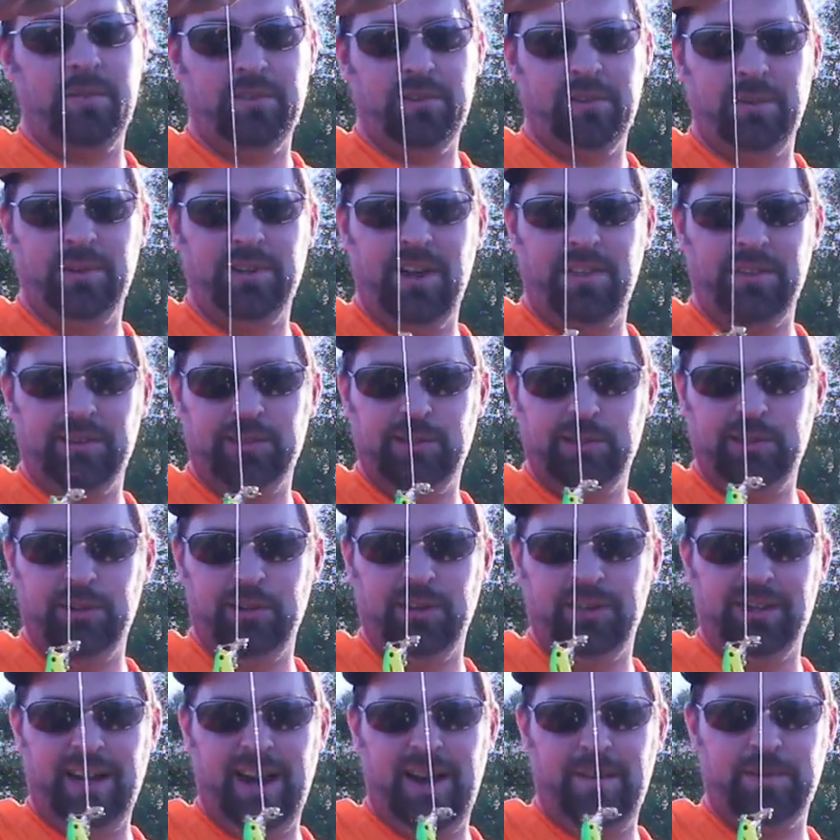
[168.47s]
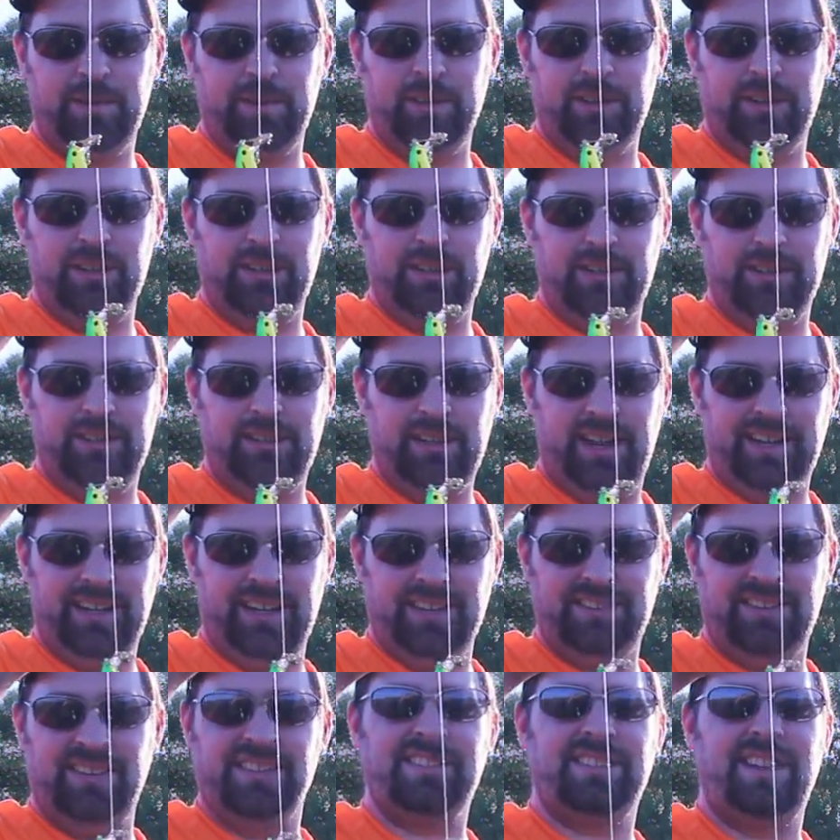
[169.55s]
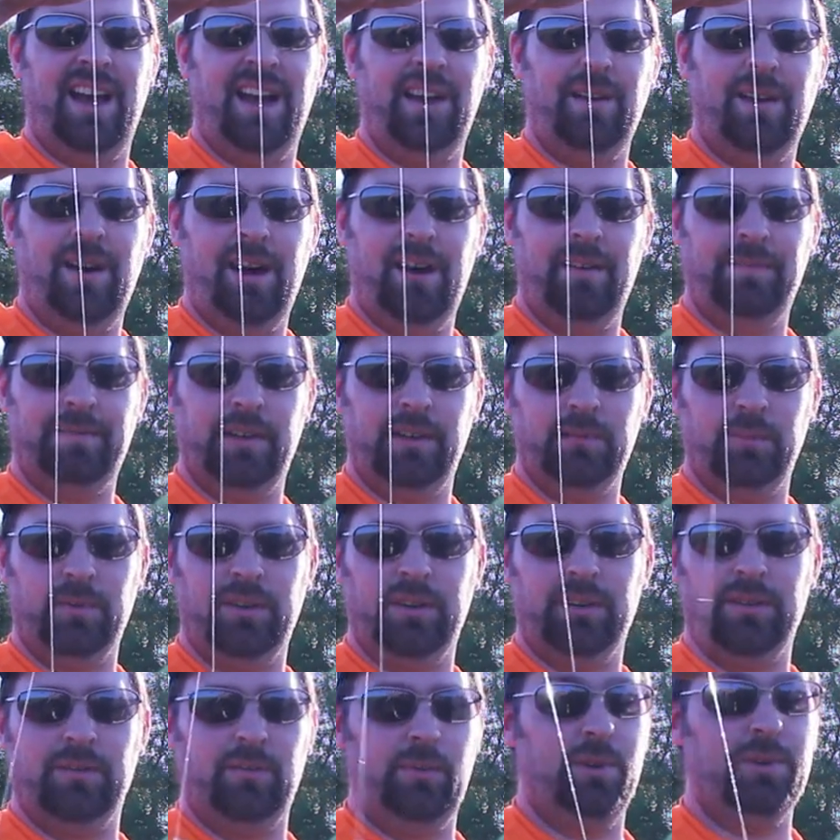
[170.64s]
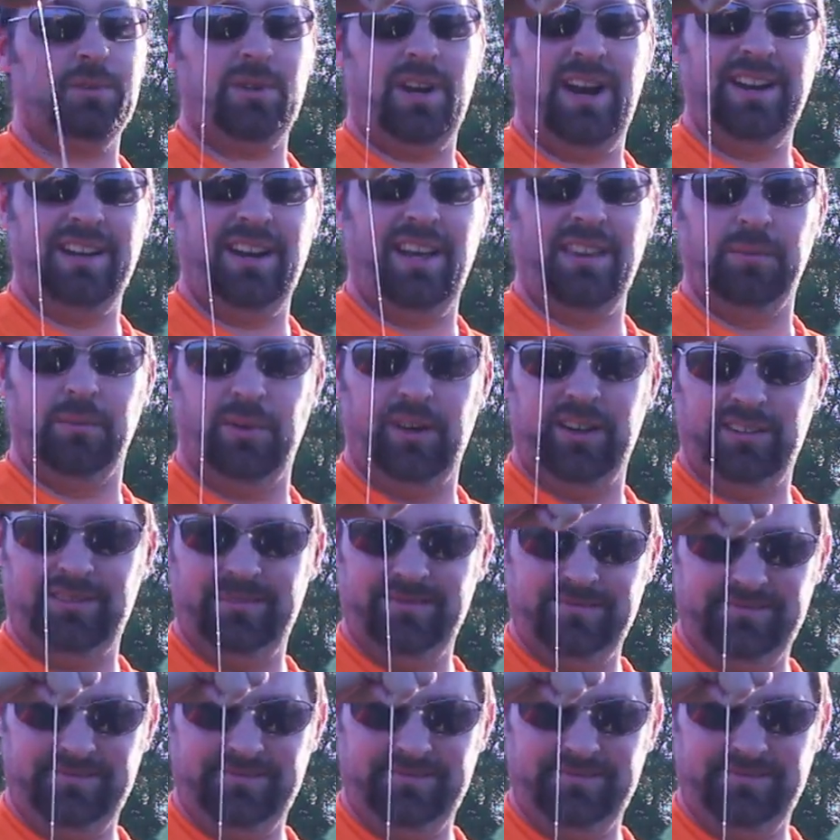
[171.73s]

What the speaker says: over to another lure after I get this guy off, and we'll try another one.